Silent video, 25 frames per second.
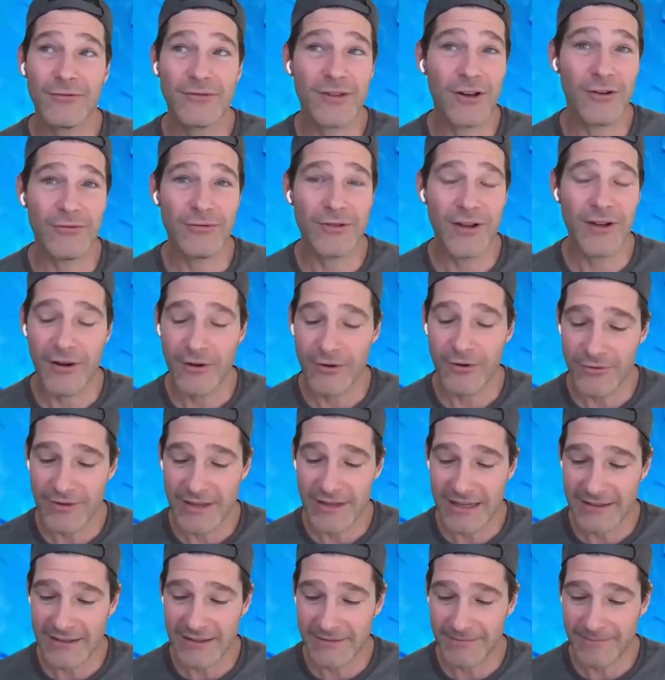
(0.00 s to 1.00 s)
also don't know
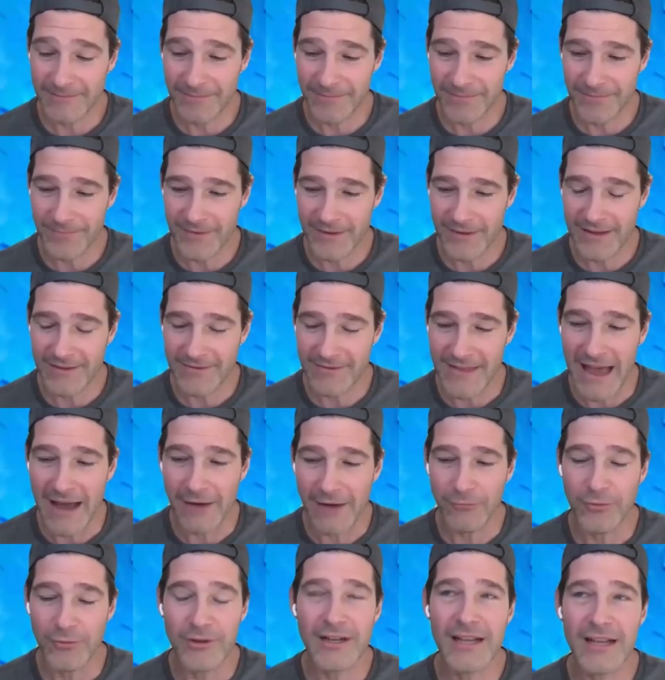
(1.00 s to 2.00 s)

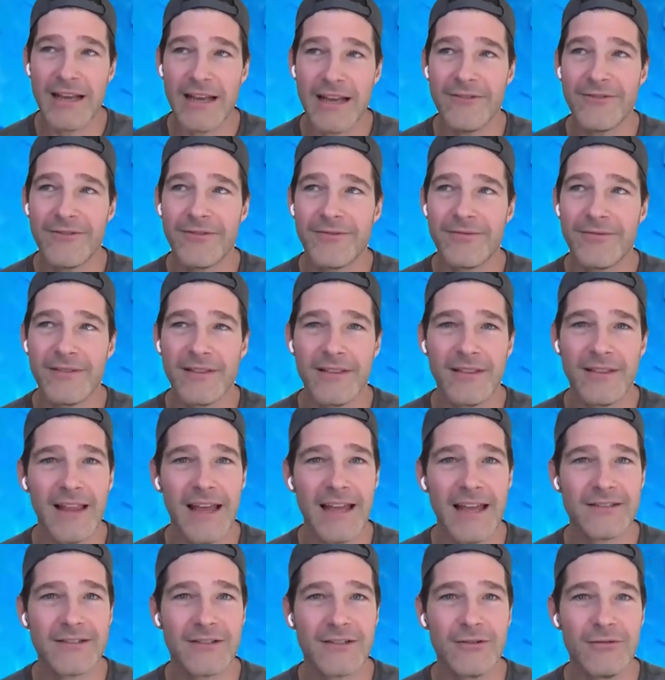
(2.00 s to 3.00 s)
that would have
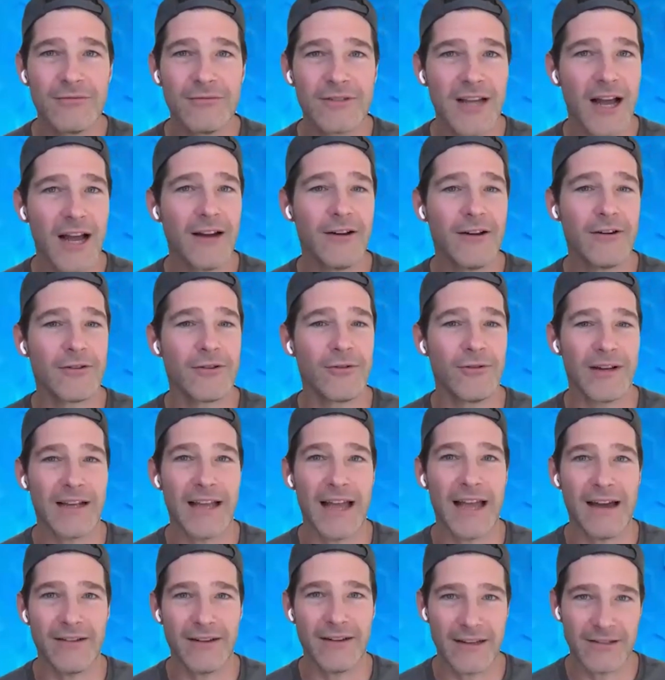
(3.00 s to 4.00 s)
led to Tucker
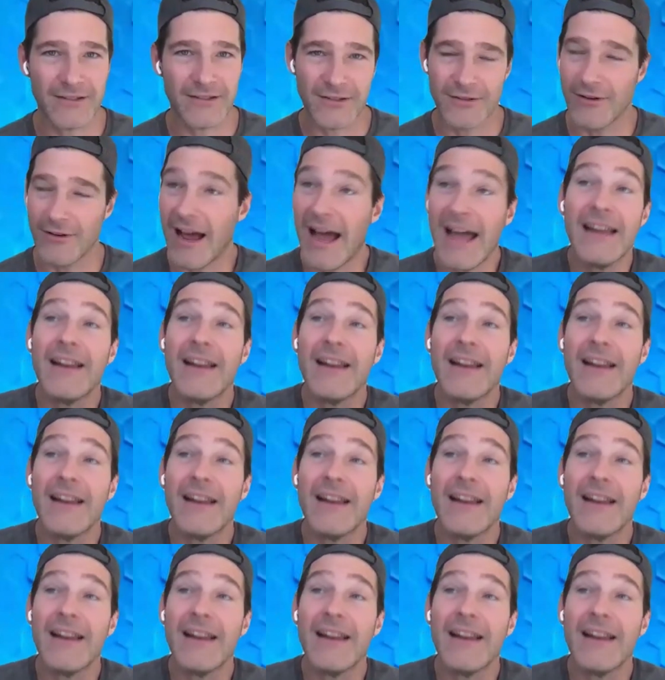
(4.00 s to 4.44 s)
going out as soon.